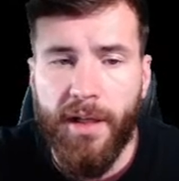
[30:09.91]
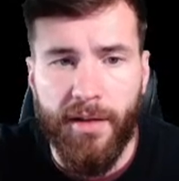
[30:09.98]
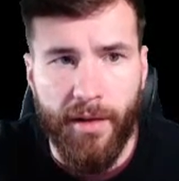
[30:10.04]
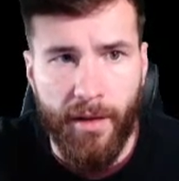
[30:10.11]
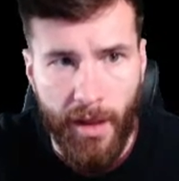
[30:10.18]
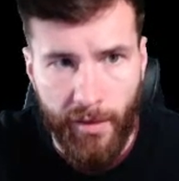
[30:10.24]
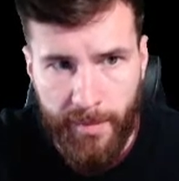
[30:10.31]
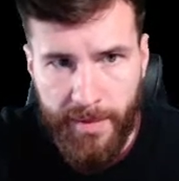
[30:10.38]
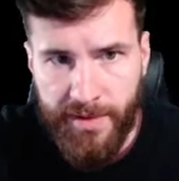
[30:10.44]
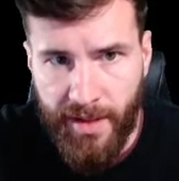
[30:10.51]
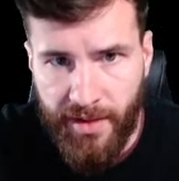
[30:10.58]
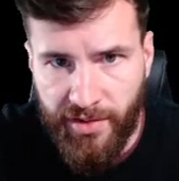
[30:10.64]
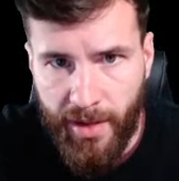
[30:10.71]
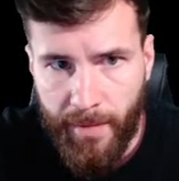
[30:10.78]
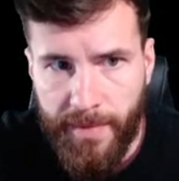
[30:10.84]
The government
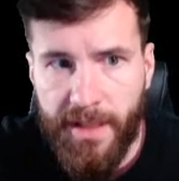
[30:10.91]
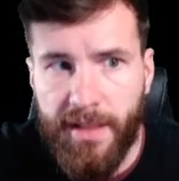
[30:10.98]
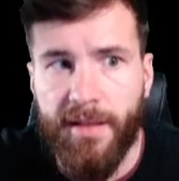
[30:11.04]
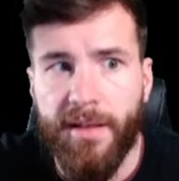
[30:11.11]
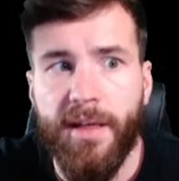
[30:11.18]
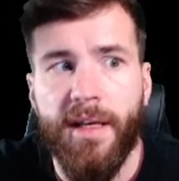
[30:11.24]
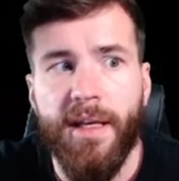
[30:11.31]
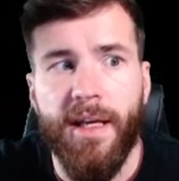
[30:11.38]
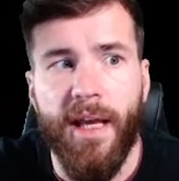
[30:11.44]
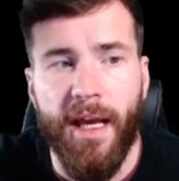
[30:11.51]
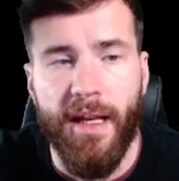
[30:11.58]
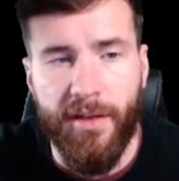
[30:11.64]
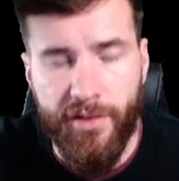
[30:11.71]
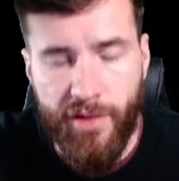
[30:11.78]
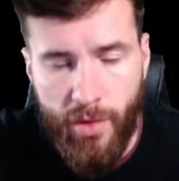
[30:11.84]
does something,
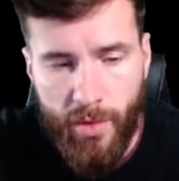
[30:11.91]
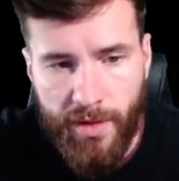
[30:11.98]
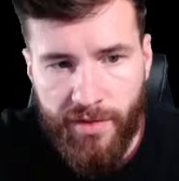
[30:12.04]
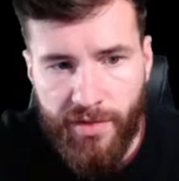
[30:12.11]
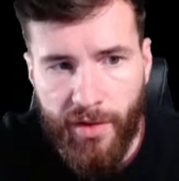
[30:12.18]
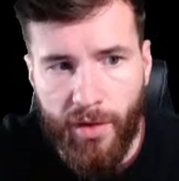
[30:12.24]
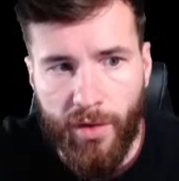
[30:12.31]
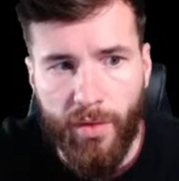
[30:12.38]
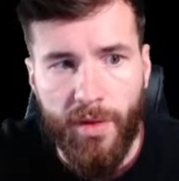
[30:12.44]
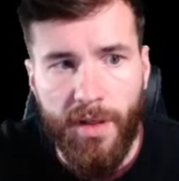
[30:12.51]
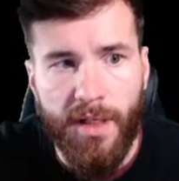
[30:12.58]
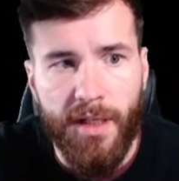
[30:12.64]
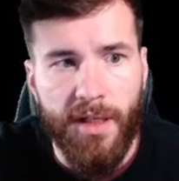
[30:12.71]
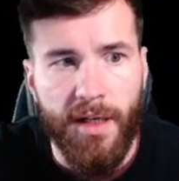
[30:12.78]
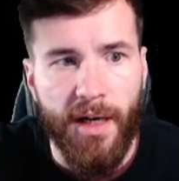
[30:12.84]
and in doing so,
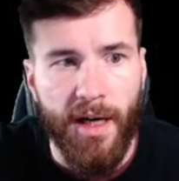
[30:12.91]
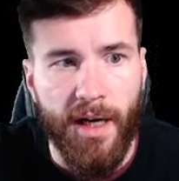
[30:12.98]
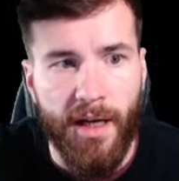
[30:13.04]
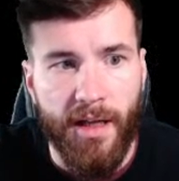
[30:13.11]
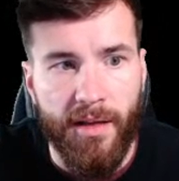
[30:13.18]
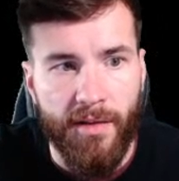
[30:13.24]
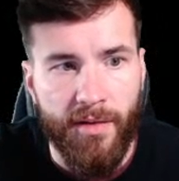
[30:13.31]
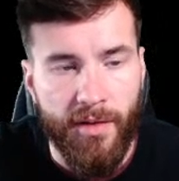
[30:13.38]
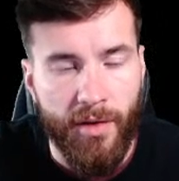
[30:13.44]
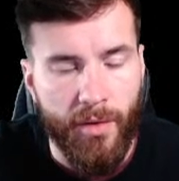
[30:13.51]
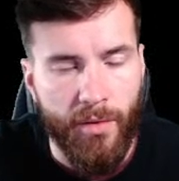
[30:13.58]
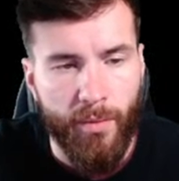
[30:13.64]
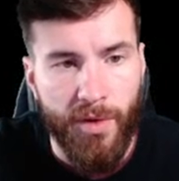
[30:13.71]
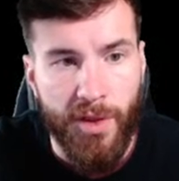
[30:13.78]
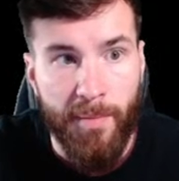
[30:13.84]

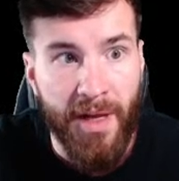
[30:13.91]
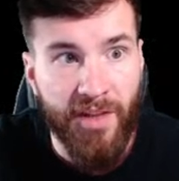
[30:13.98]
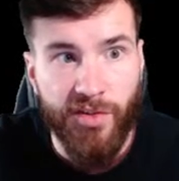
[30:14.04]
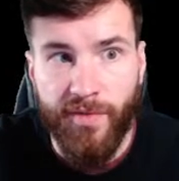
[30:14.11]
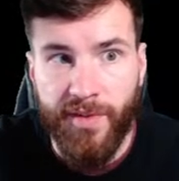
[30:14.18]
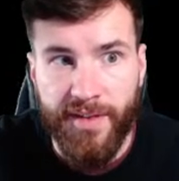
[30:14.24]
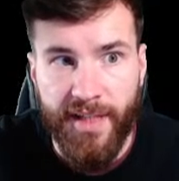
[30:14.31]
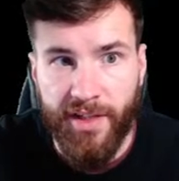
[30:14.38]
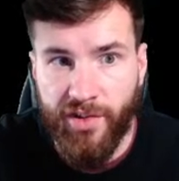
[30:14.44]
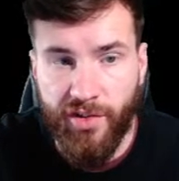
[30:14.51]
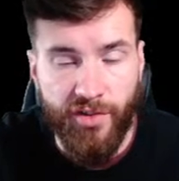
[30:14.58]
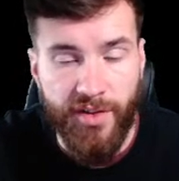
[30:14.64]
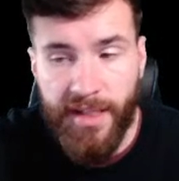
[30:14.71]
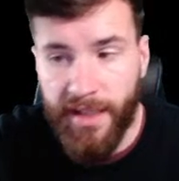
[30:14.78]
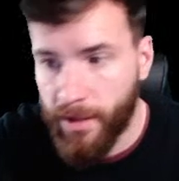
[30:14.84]
with the best of
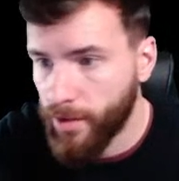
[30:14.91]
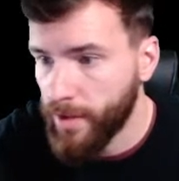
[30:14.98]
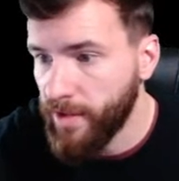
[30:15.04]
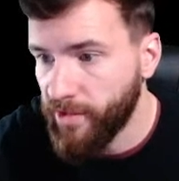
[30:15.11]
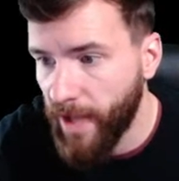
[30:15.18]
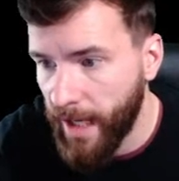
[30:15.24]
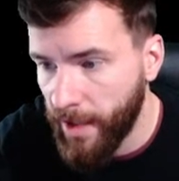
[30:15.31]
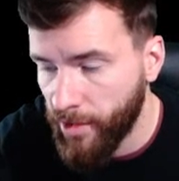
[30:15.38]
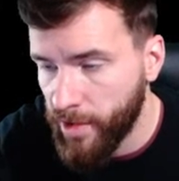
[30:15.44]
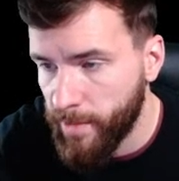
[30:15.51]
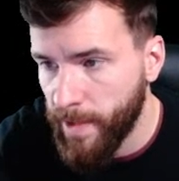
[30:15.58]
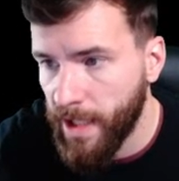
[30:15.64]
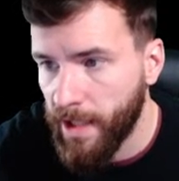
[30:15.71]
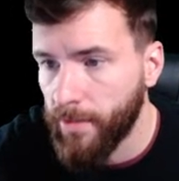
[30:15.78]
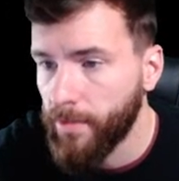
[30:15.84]
intentions to increase aggregate
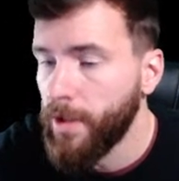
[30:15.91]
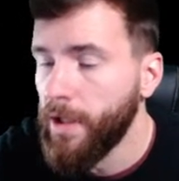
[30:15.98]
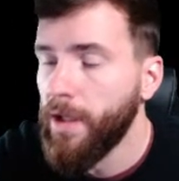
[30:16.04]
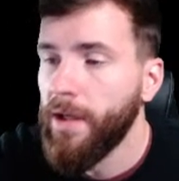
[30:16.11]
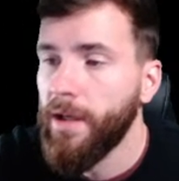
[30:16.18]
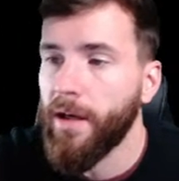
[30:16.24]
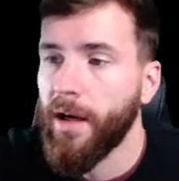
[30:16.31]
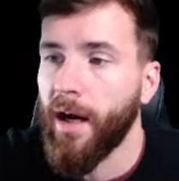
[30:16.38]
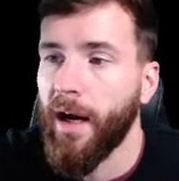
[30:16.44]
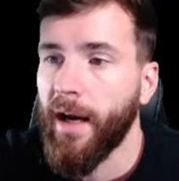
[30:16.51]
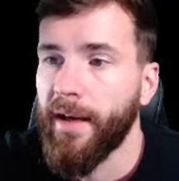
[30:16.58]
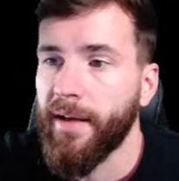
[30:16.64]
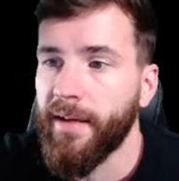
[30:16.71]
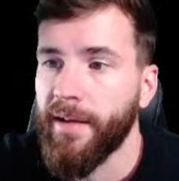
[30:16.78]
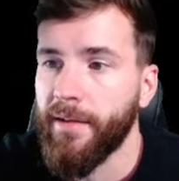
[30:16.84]
demand,
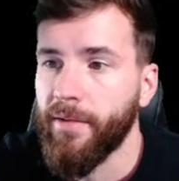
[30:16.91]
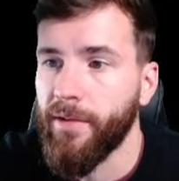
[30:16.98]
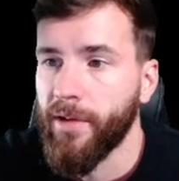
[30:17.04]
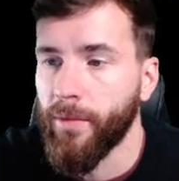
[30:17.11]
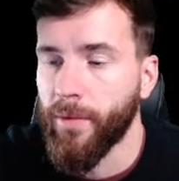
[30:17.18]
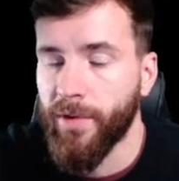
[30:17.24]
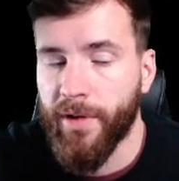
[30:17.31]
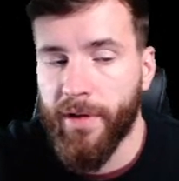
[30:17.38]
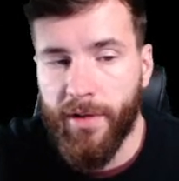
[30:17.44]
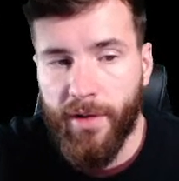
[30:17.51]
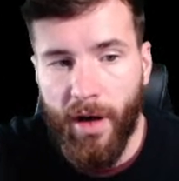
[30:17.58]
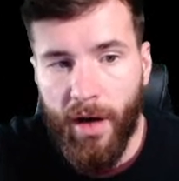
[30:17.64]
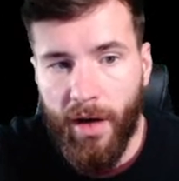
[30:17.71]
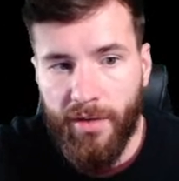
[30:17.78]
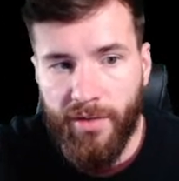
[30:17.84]
what they're going to
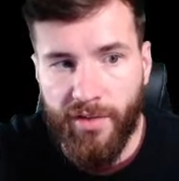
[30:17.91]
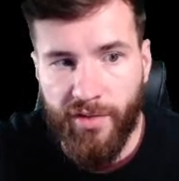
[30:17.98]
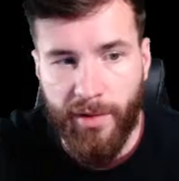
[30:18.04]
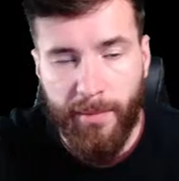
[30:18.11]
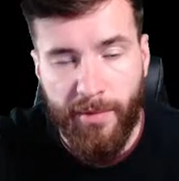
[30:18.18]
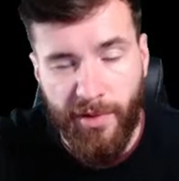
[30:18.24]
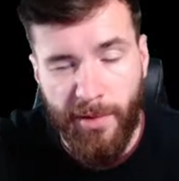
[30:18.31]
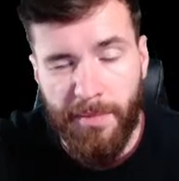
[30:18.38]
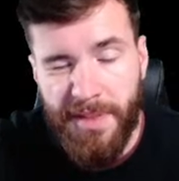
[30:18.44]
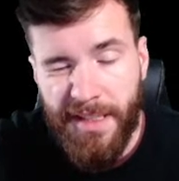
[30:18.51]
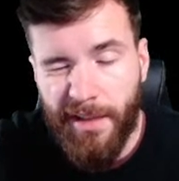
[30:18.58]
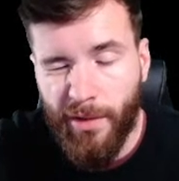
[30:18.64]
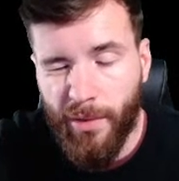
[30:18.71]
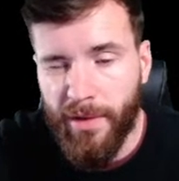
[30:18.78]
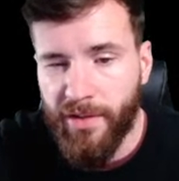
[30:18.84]
cause is some
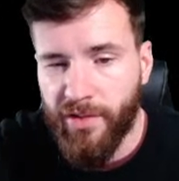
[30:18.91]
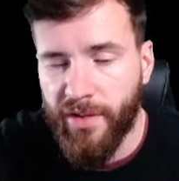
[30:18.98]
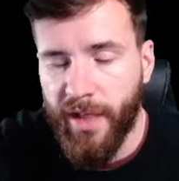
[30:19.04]
decrease in